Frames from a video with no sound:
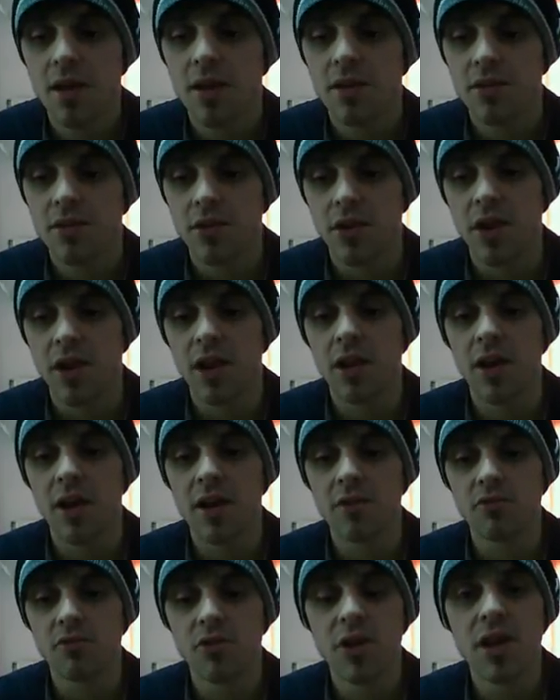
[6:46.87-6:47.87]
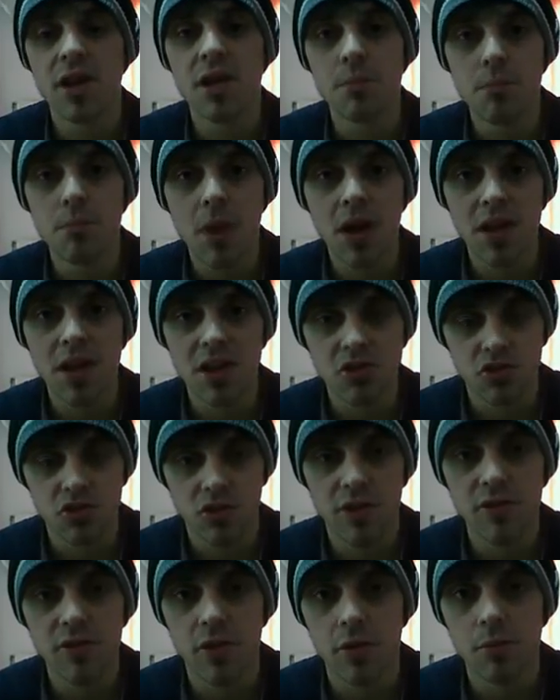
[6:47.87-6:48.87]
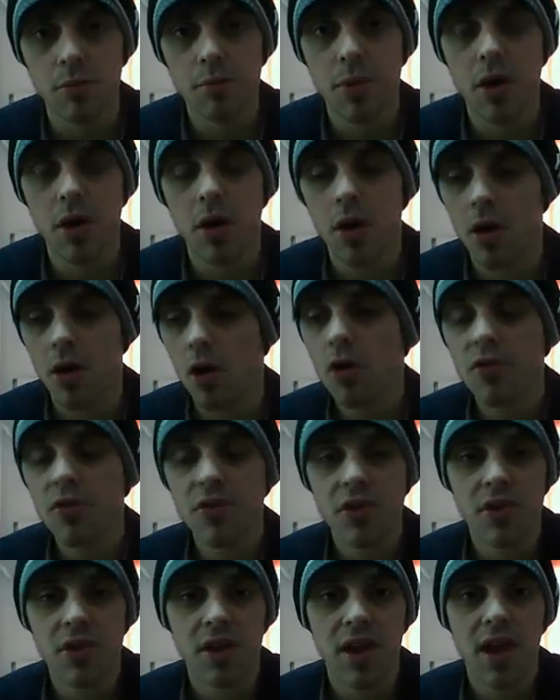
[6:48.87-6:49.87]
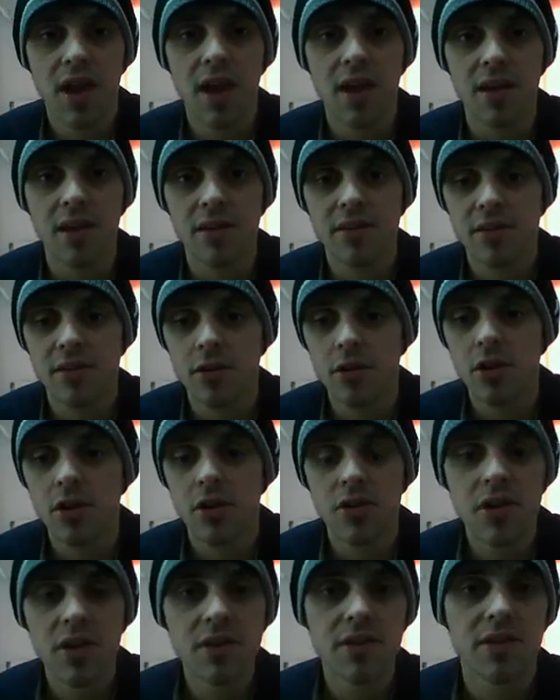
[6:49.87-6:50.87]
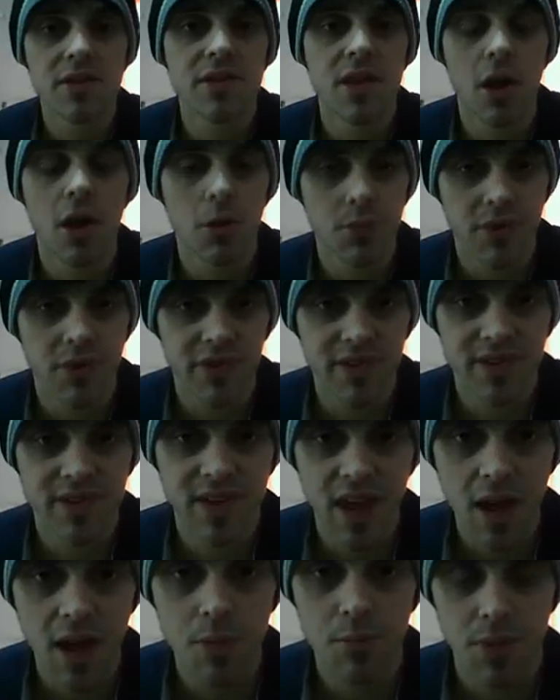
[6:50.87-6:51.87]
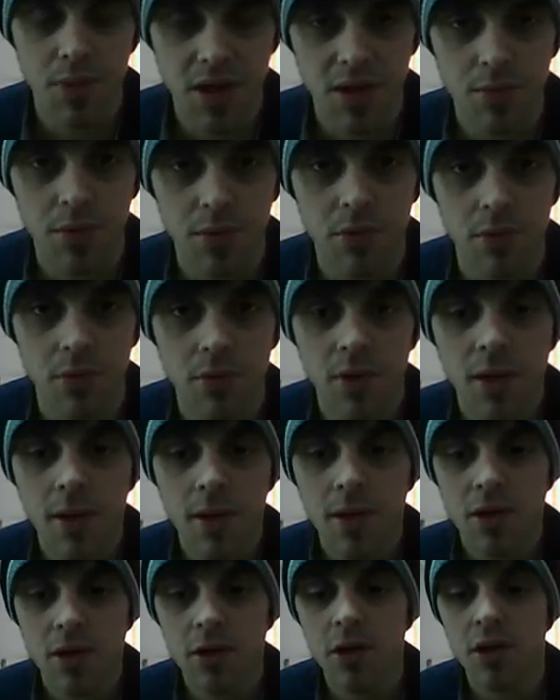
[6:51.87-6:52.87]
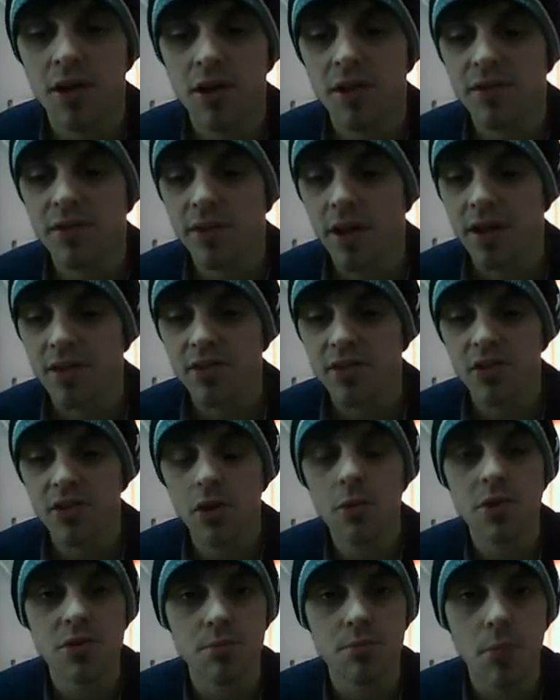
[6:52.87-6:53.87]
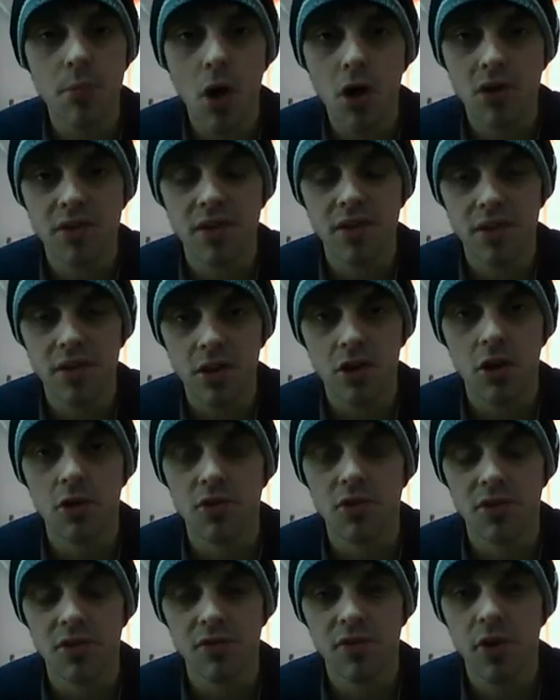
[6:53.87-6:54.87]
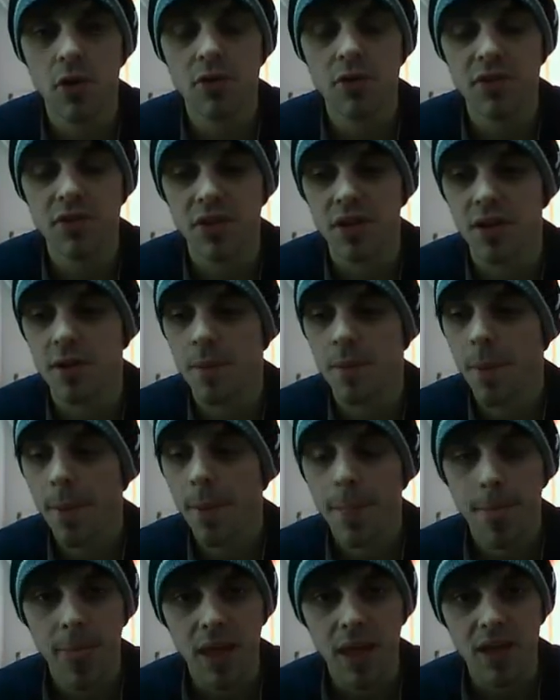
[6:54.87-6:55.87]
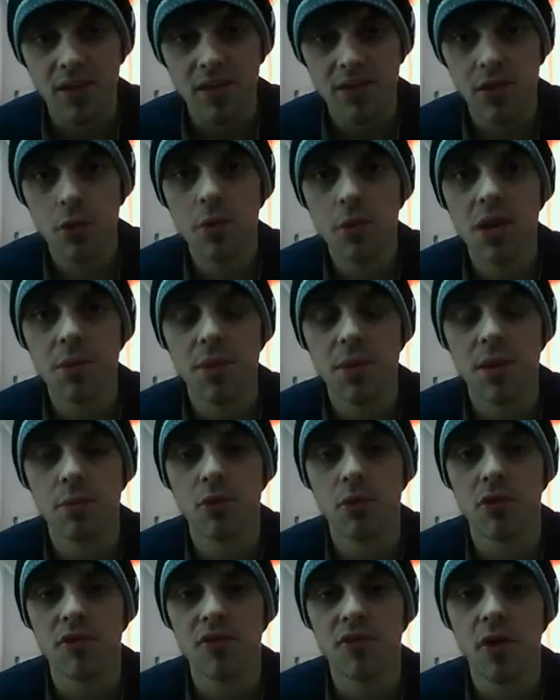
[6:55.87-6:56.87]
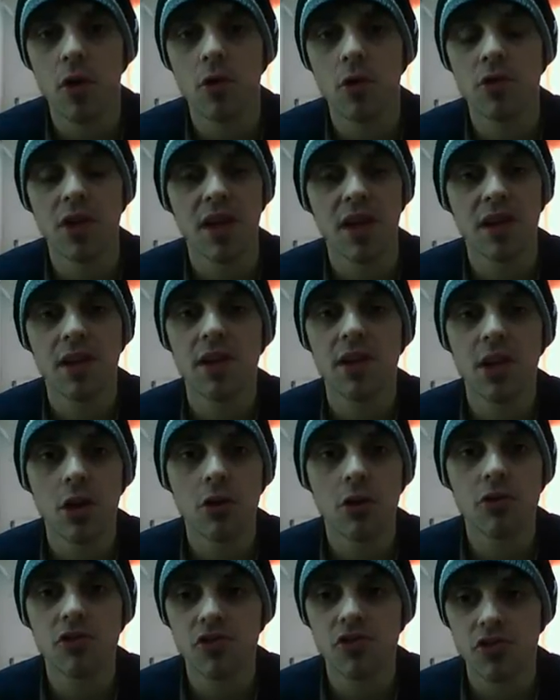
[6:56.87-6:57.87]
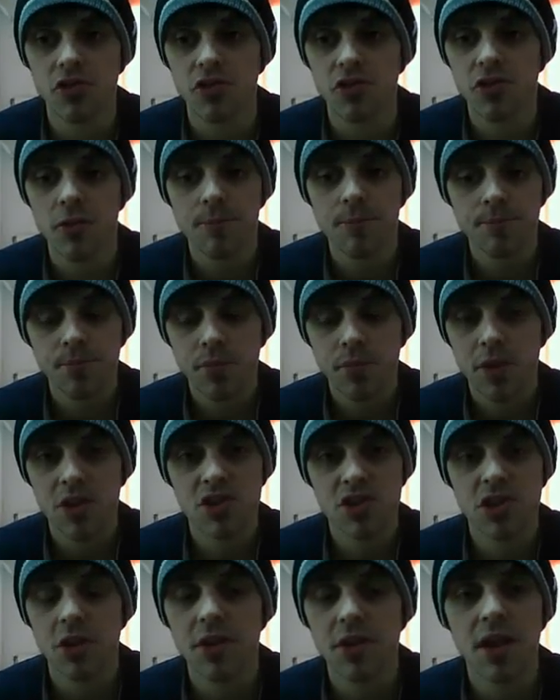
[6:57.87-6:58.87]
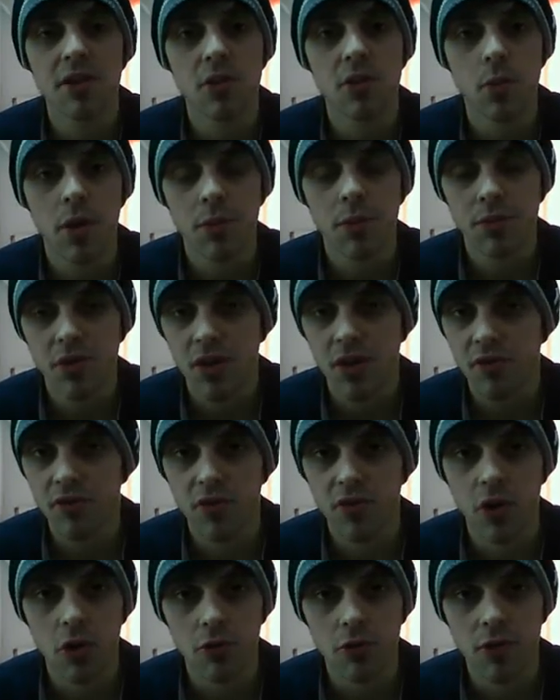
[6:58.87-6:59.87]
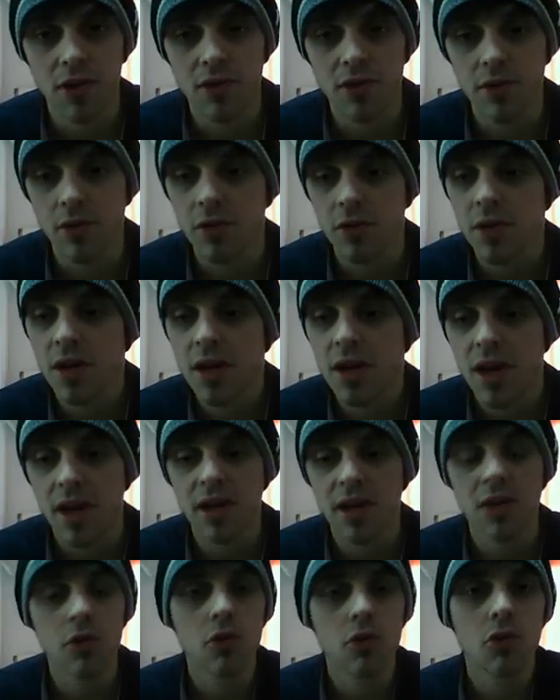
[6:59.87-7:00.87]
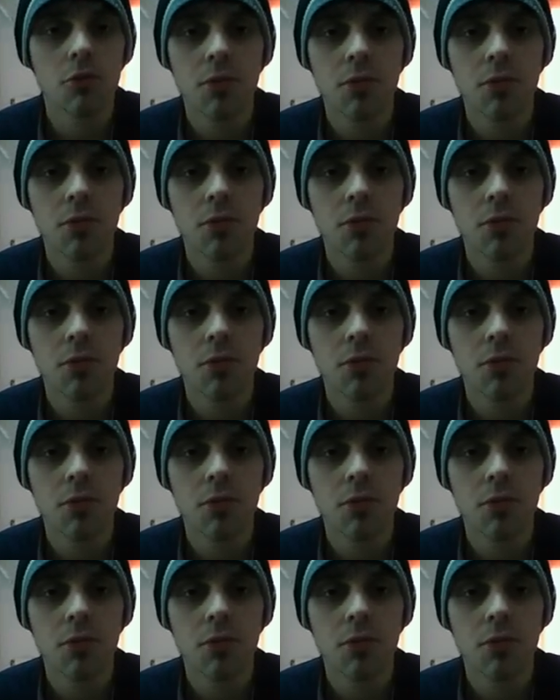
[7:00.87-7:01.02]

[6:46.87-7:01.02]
So they're like really money driven, but often the case, you know, these are set up to scam people. You know, there's like so much marketing that goes involved in it. They get so many people involved, and then the owners just shut down the website for no reason, and then all your